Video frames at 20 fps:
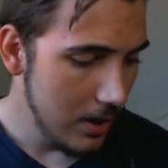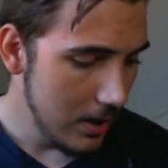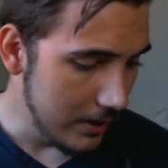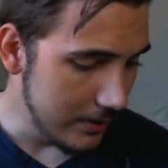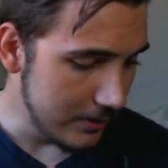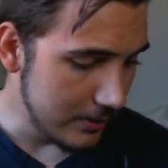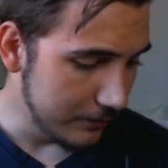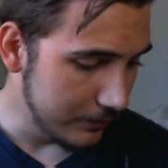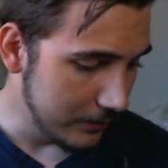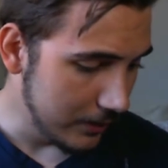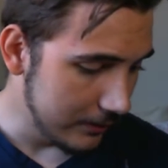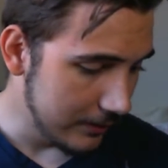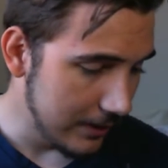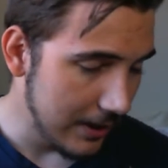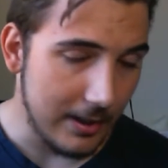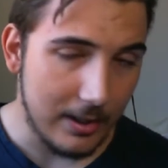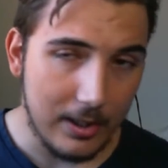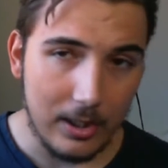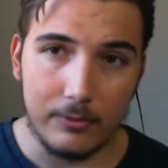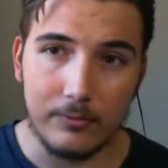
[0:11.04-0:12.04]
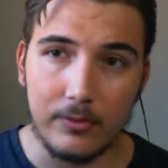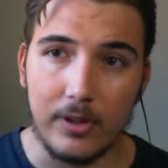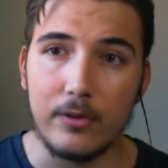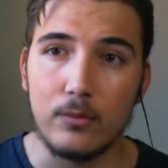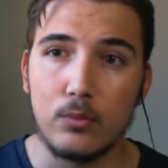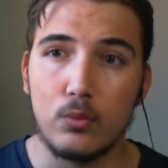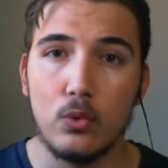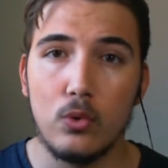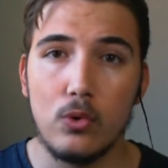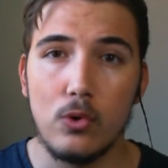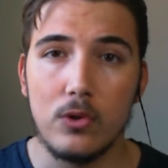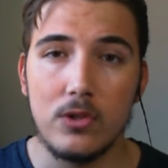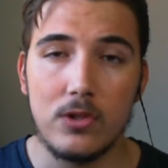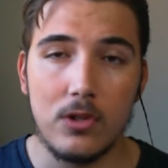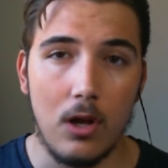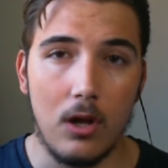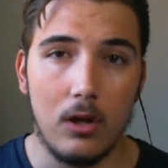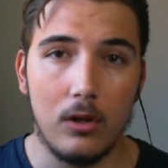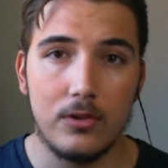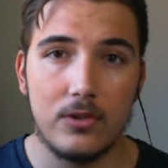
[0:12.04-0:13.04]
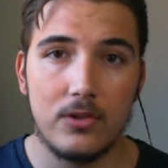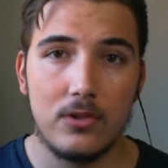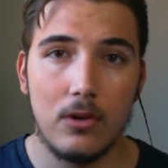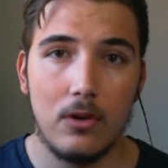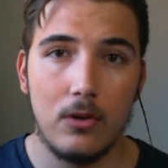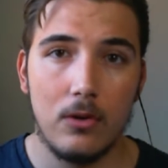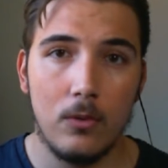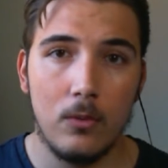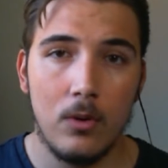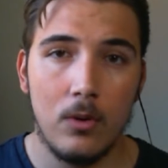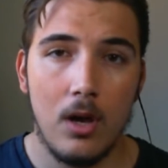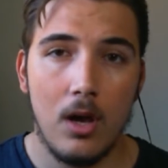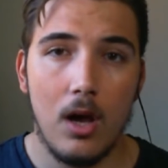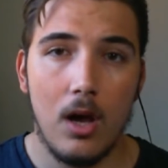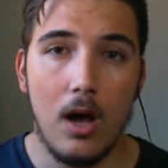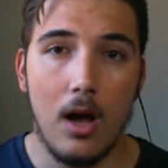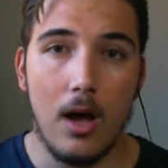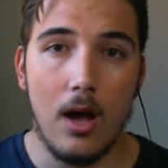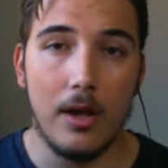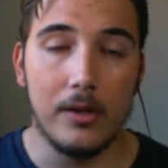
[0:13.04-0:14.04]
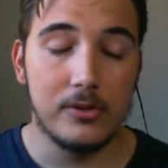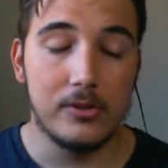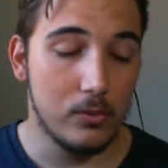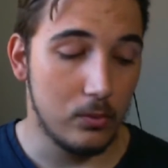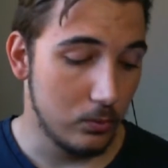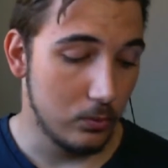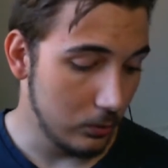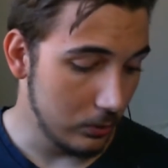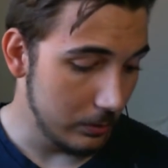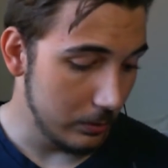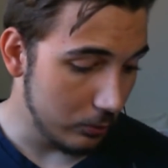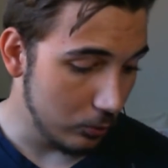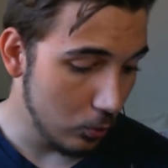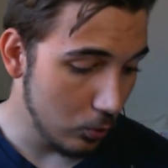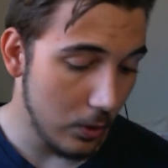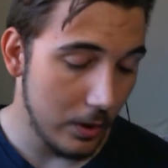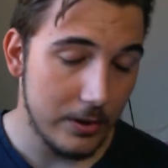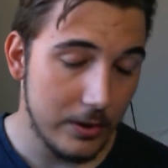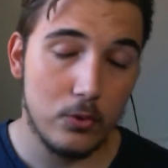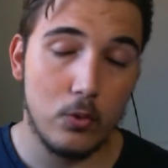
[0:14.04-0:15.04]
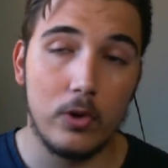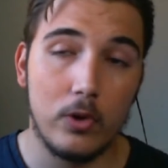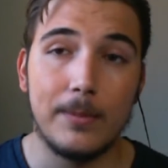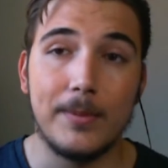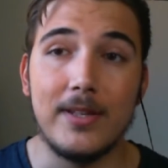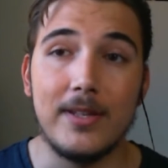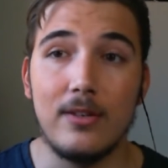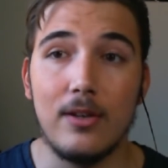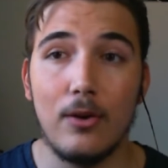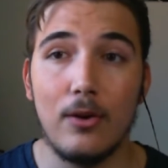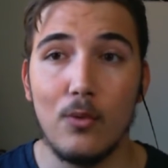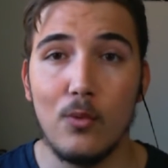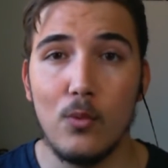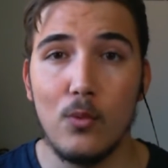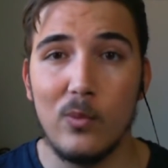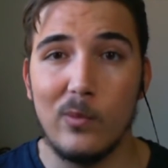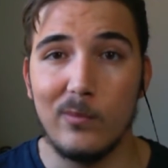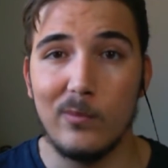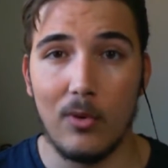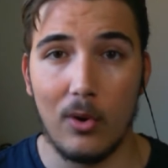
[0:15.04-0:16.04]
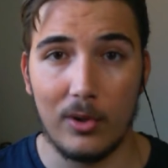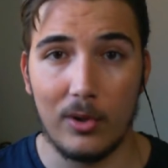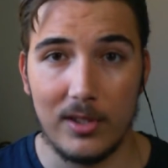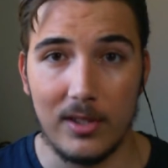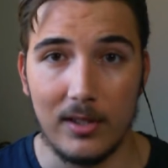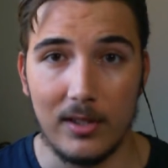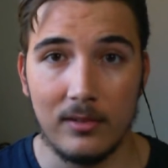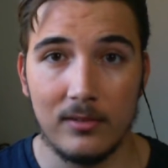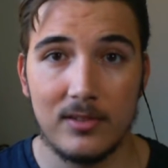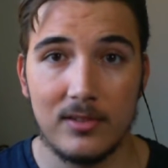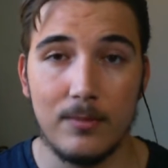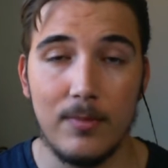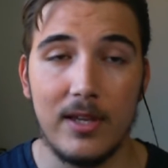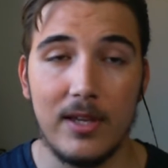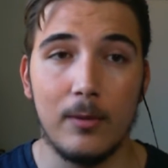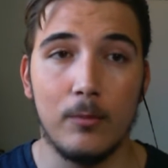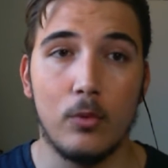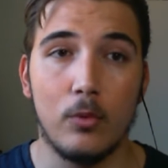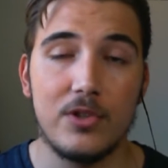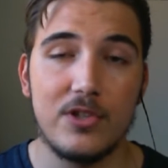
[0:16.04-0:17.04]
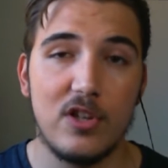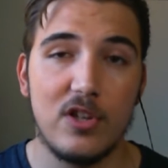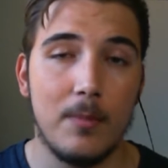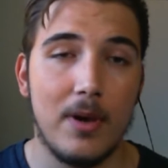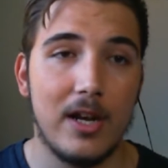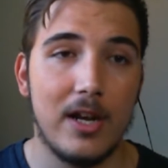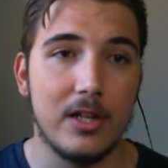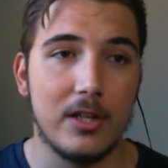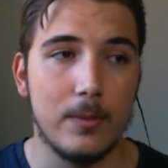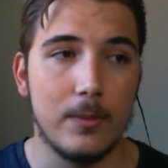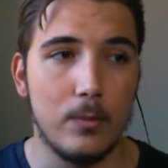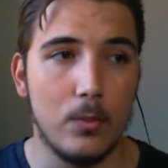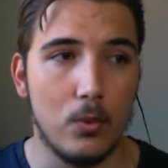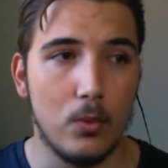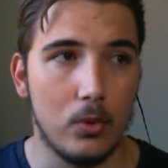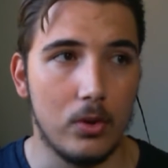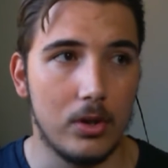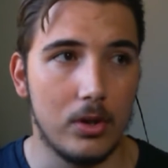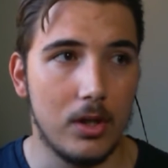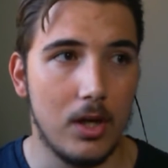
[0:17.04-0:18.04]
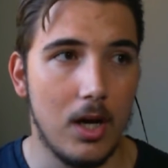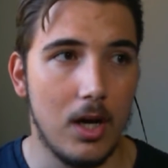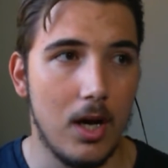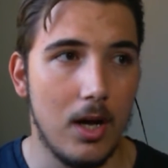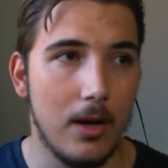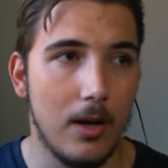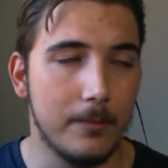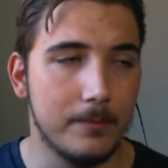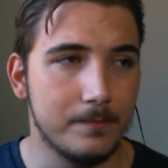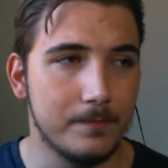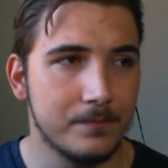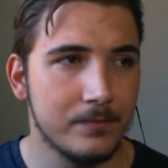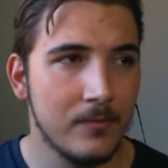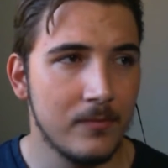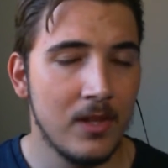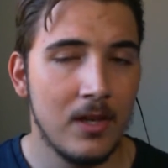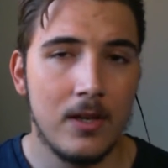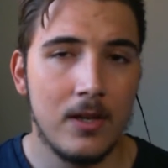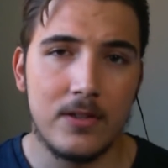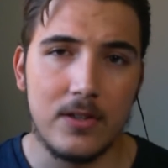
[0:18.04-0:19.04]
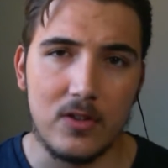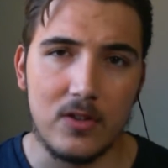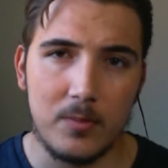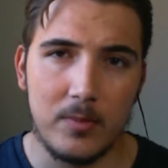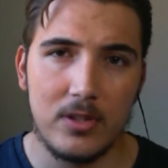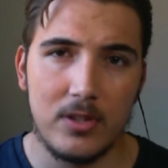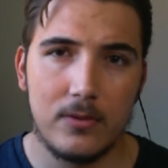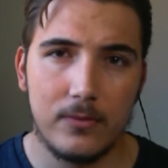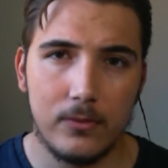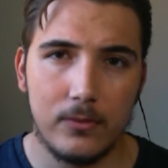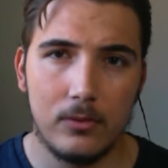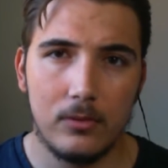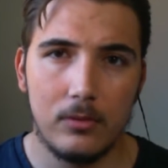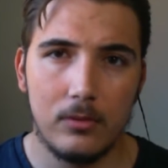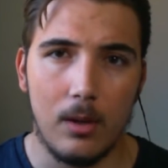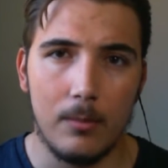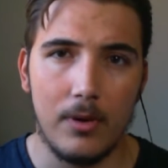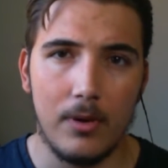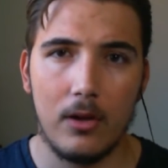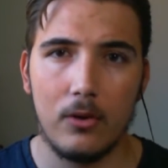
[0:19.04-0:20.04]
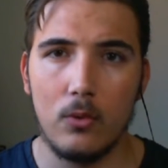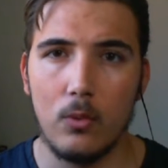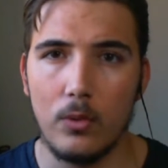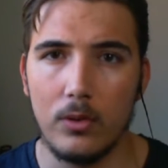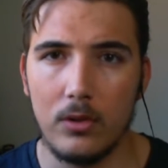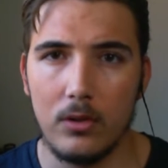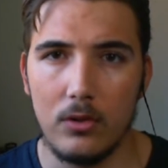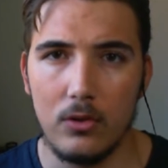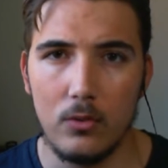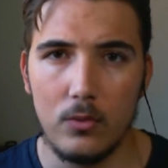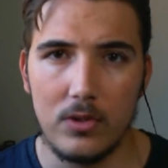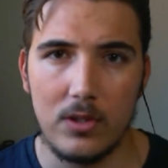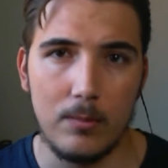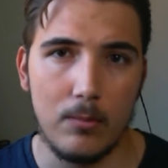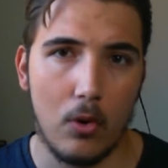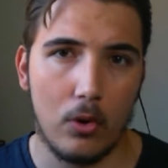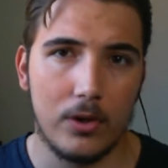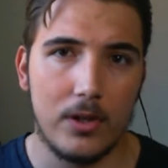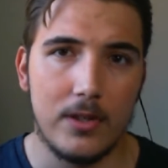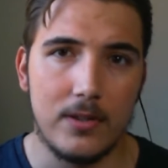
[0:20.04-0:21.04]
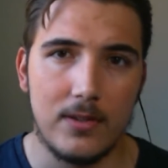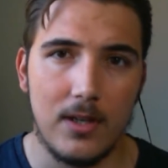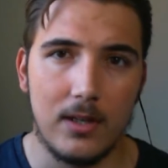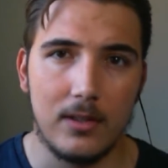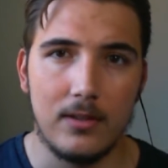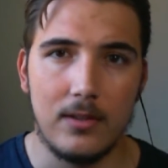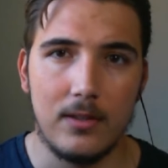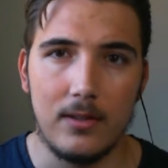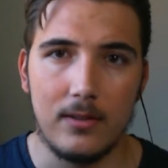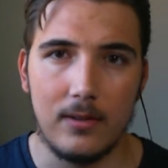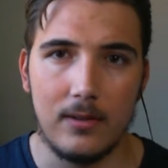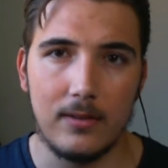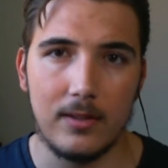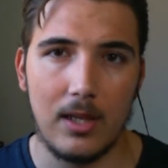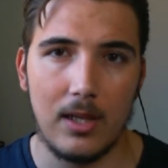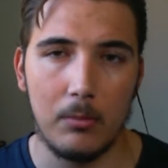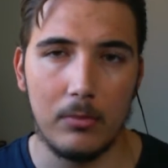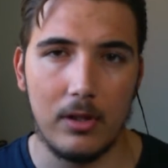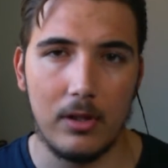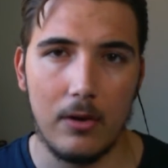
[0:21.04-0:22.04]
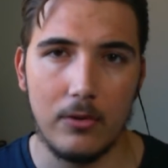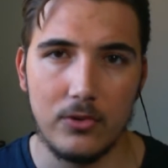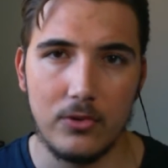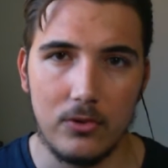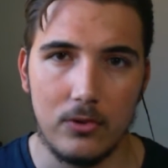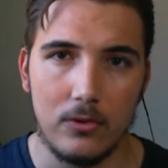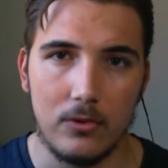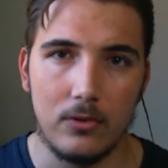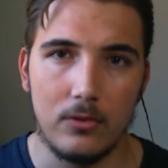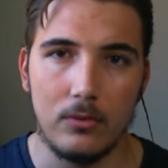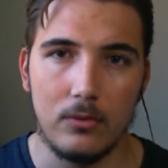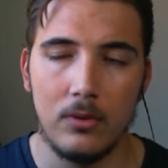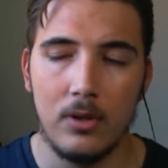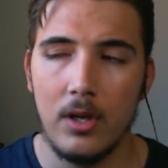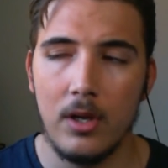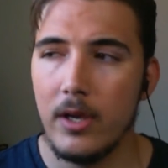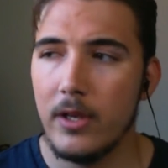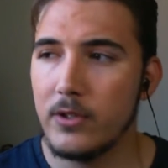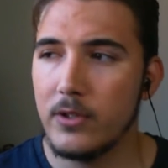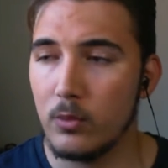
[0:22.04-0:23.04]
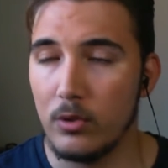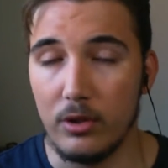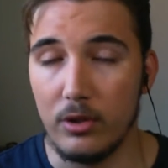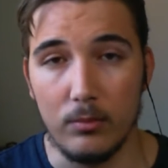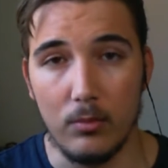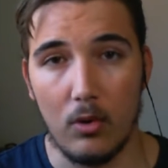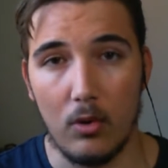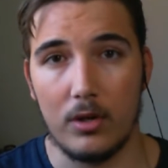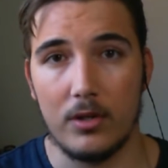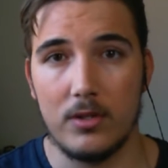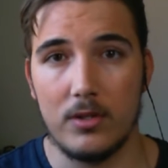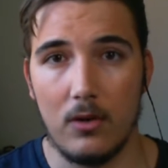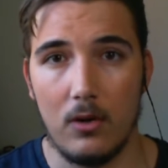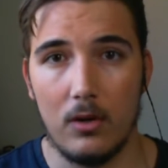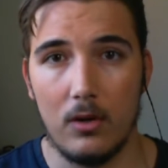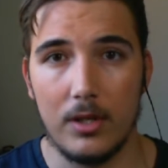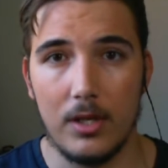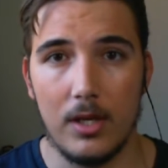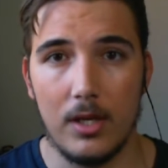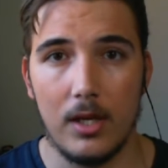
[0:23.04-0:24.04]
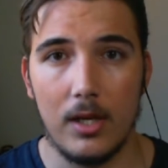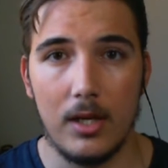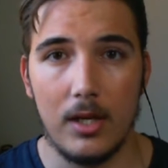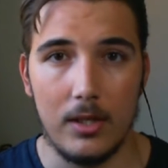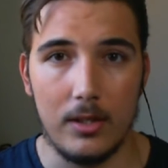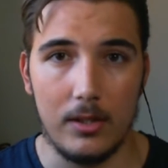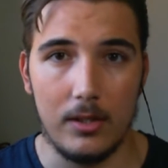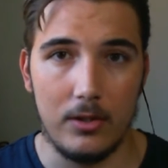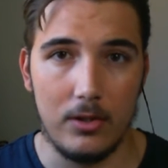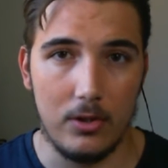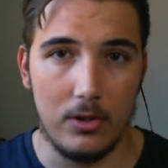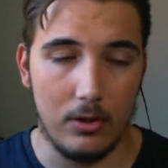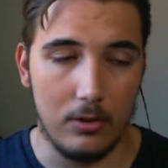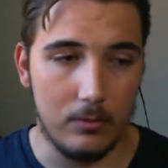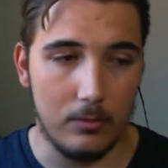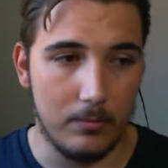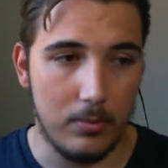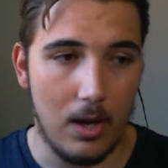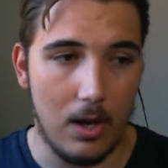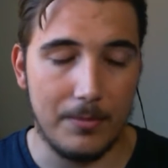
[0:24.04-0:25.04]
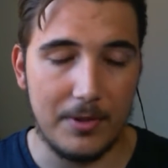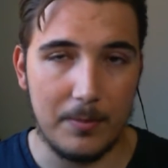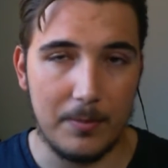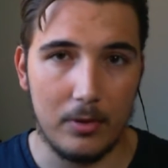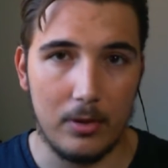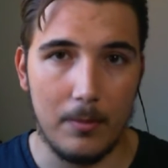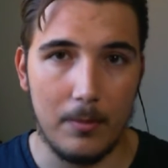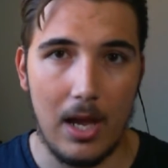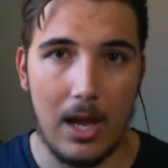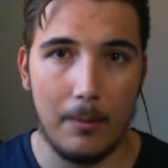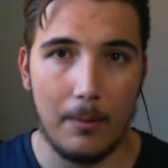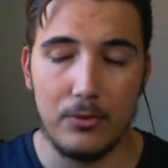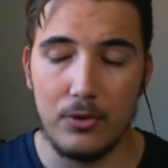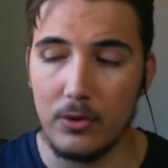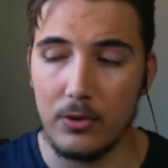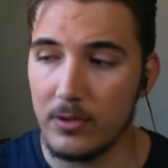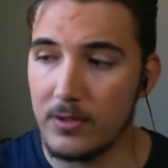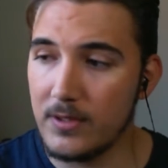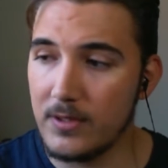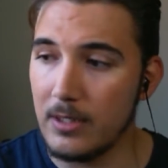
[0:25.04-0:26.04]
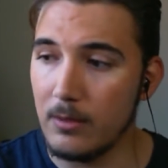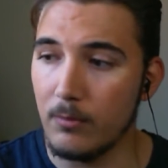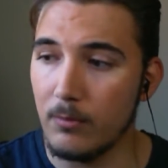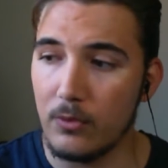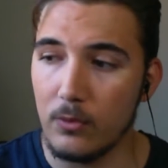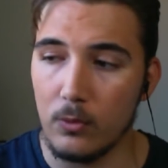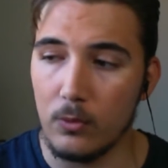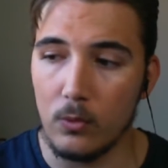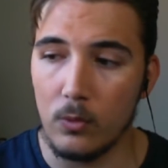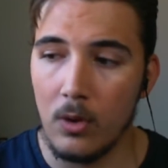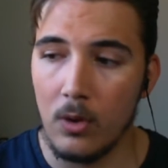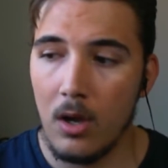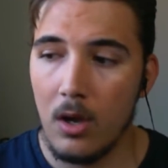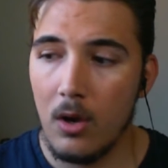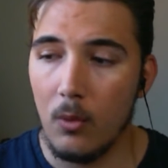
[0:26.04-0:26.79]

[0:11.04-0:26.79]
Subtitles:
and stuff like that, kind of like rules also. So rule number one is going to be no marking. To make it more cinematic and more suspenseful, I'm not going to use the marking technique that the game allows you to do. It's where you mark a target, and it, pops up on the map, and you can see him through